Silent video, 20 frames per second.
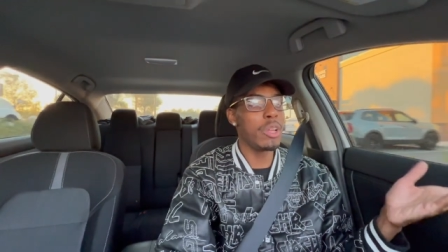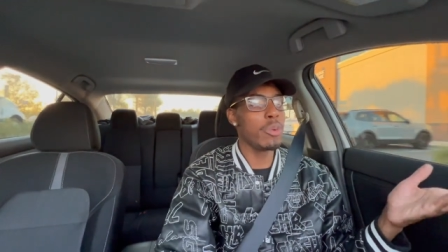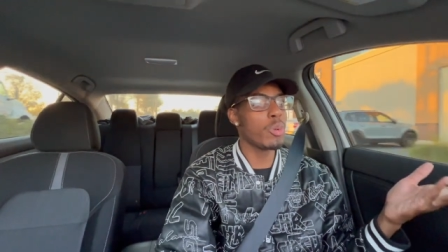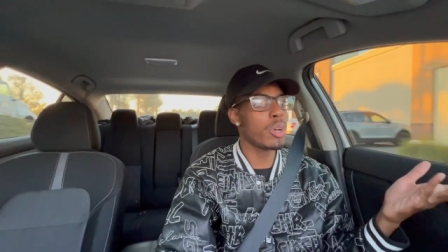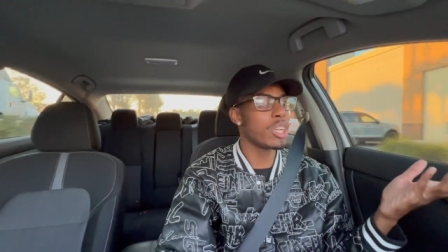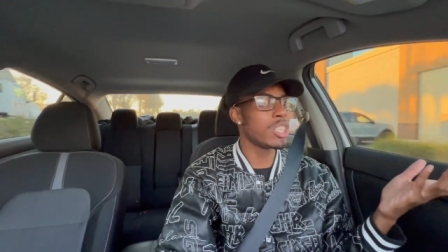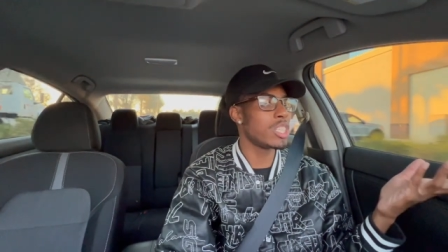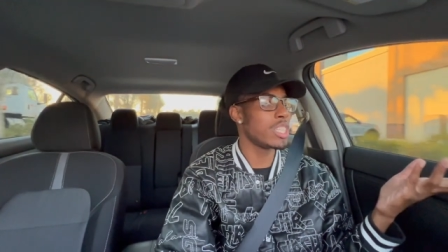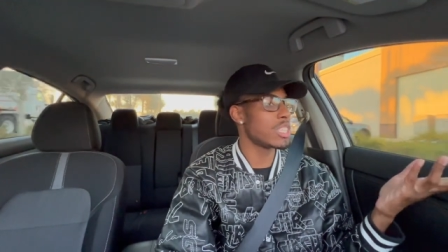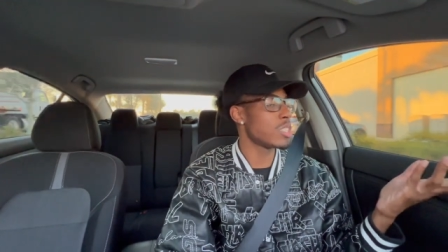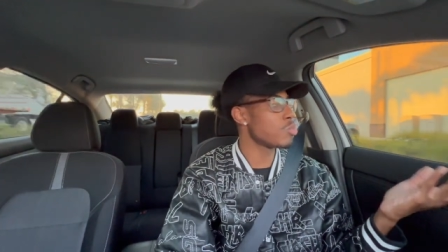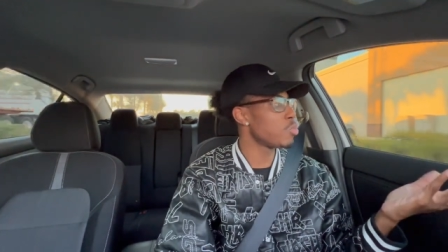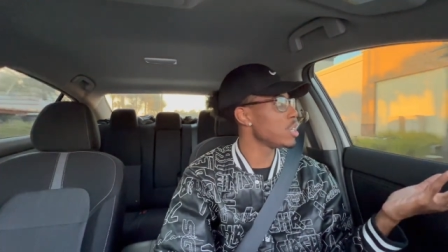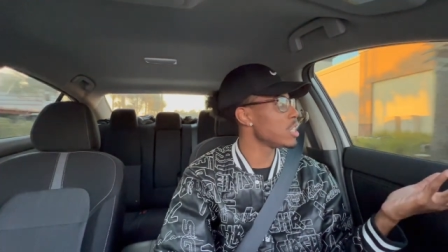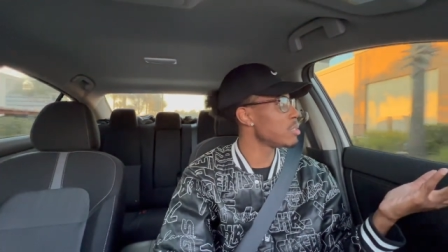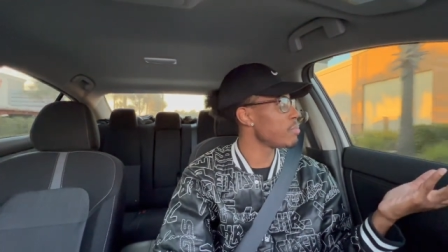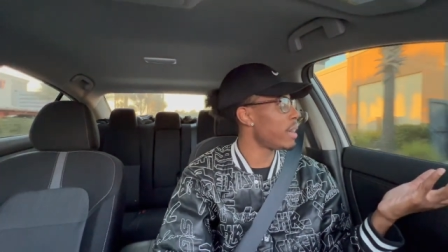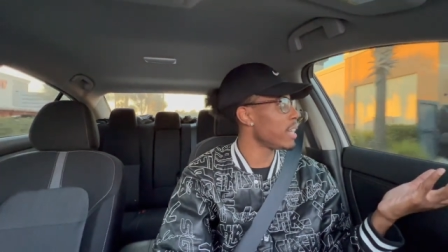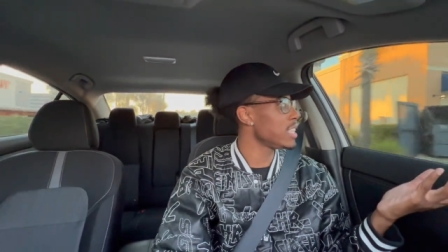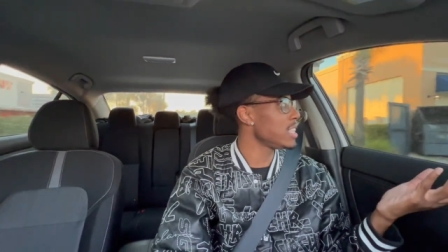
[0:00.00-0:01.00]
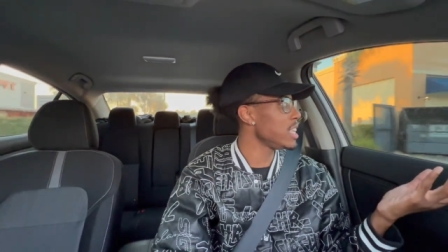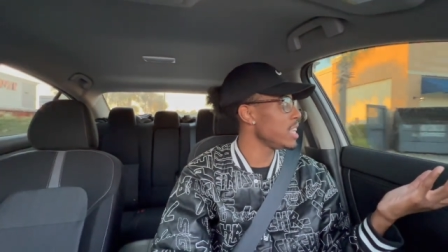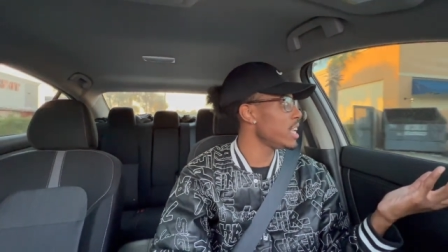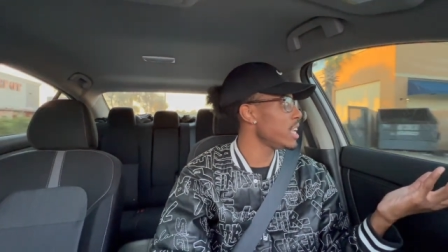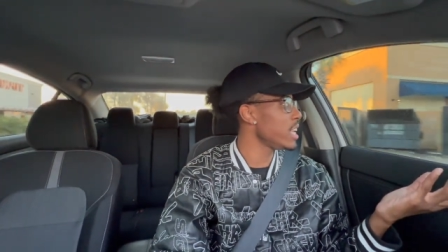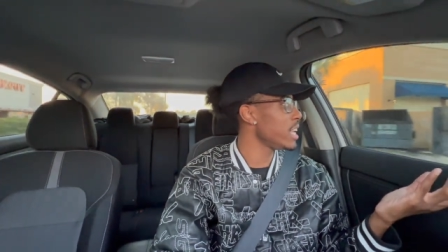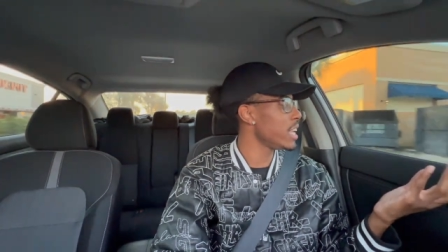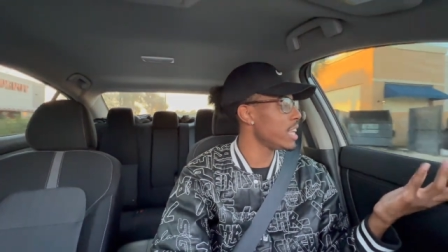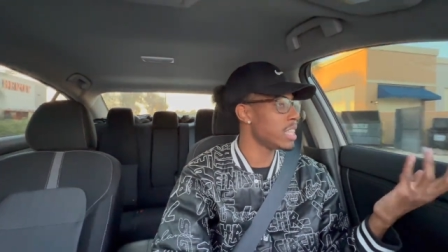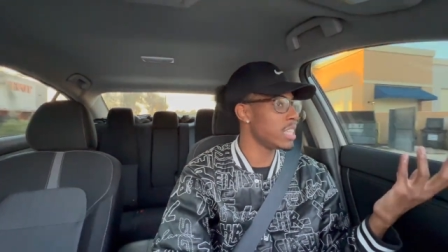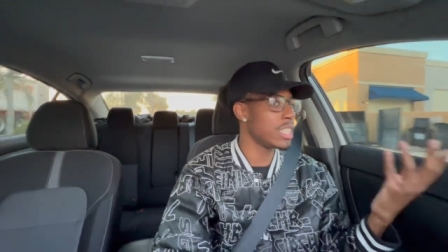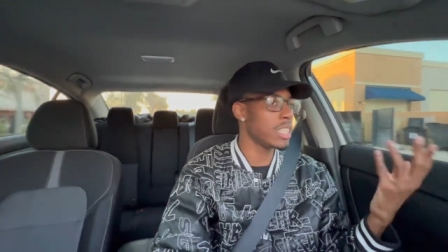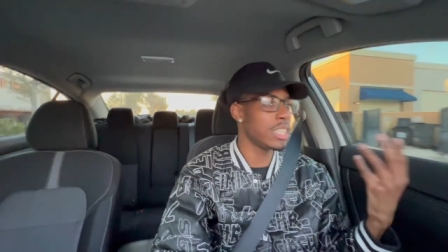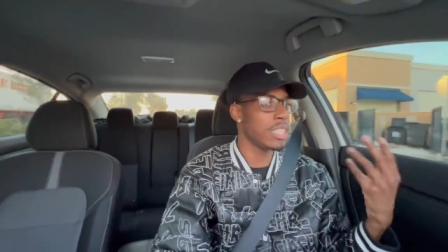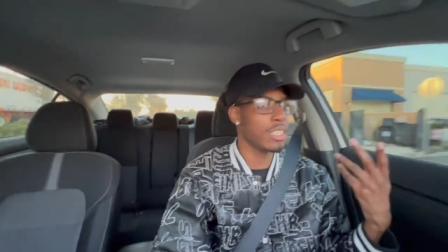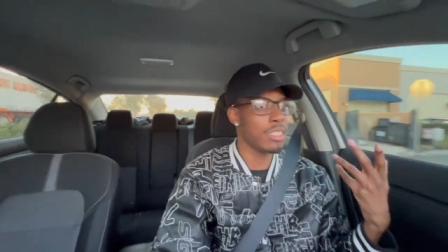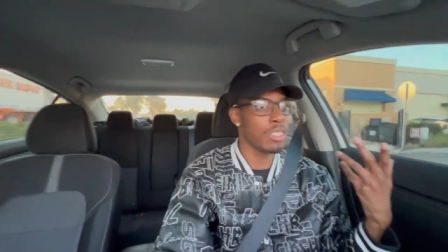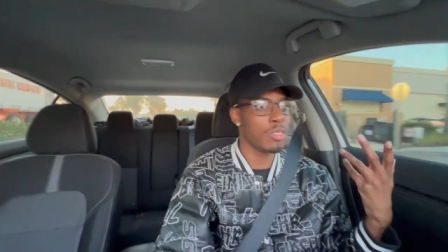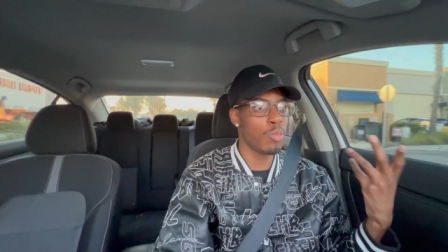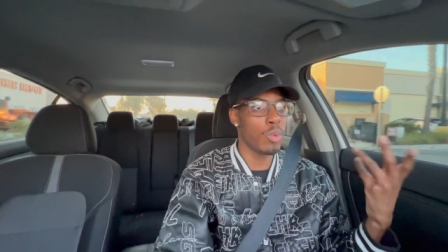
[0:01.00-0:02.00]
would have just switched my ticket and
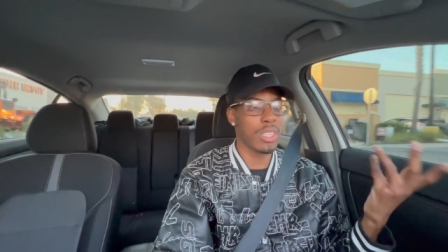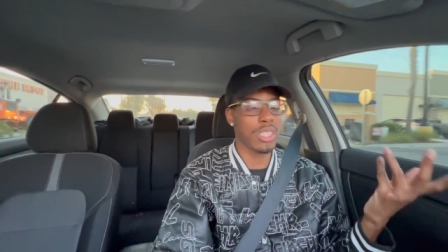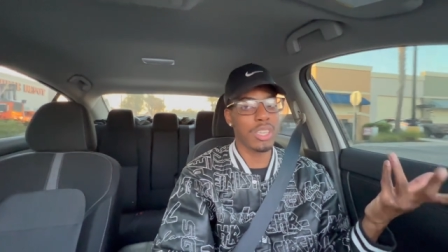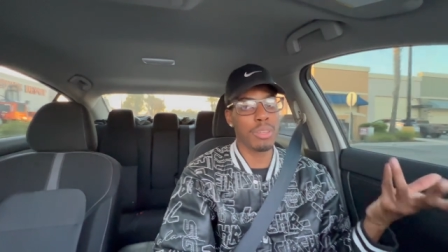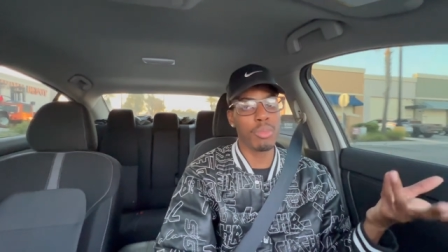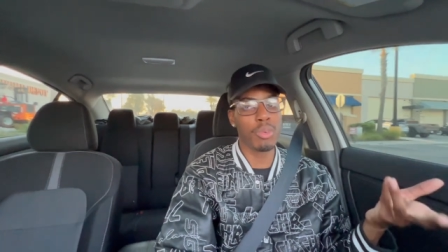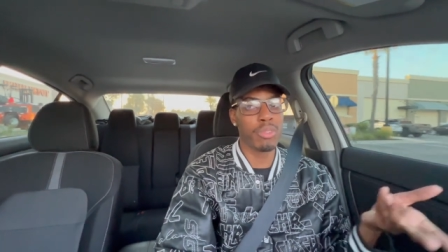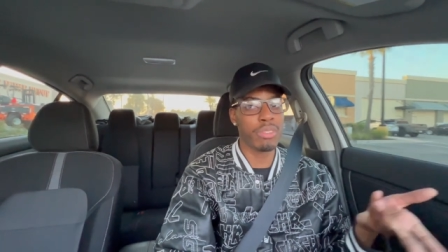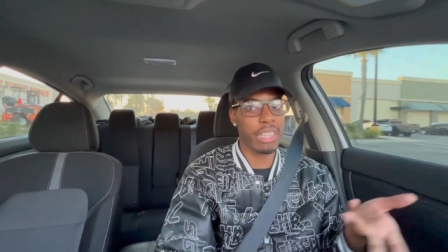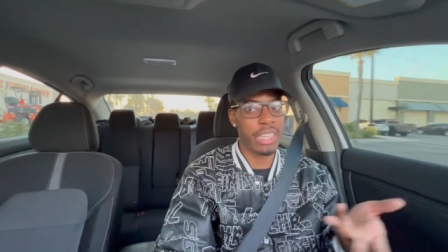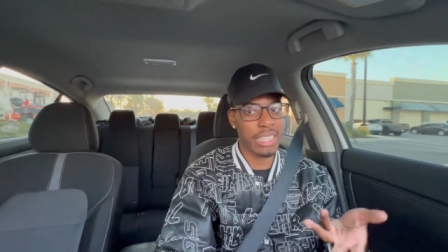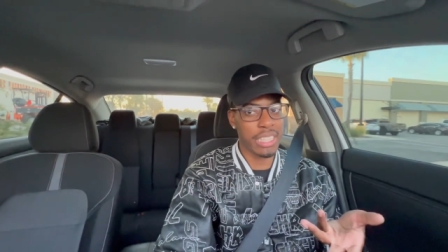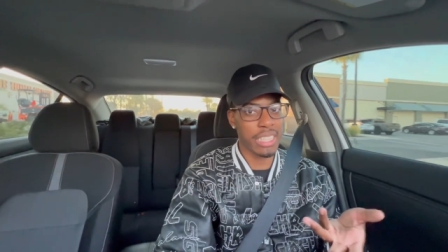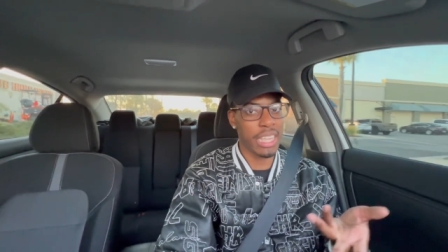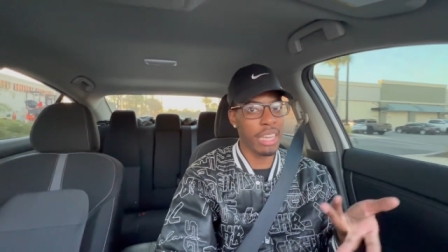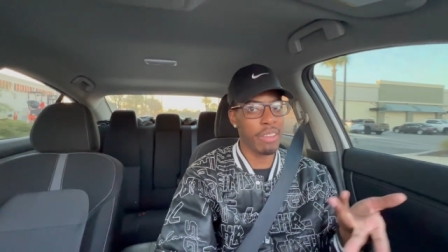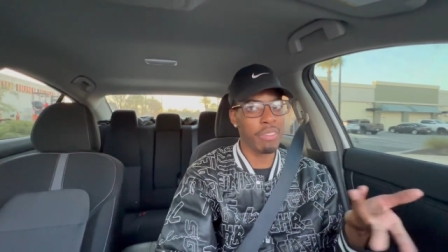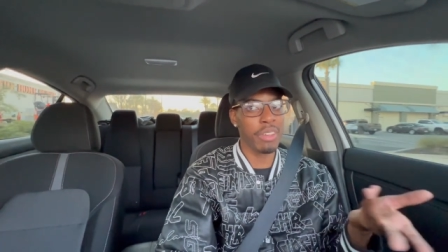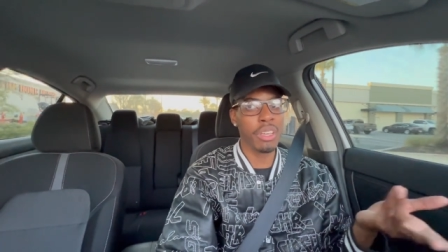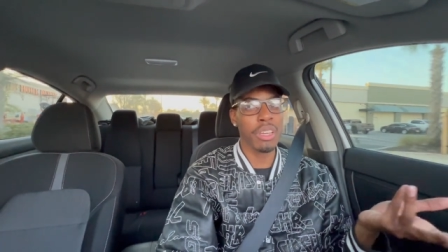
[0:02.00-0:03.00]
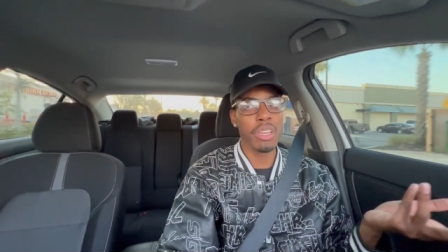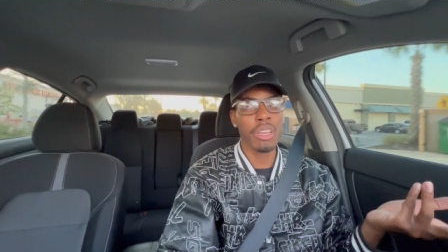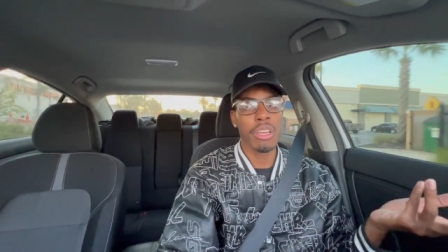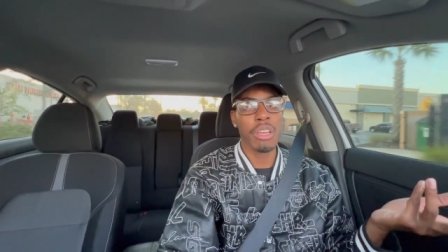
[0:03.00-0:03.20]
went to the movies at seven.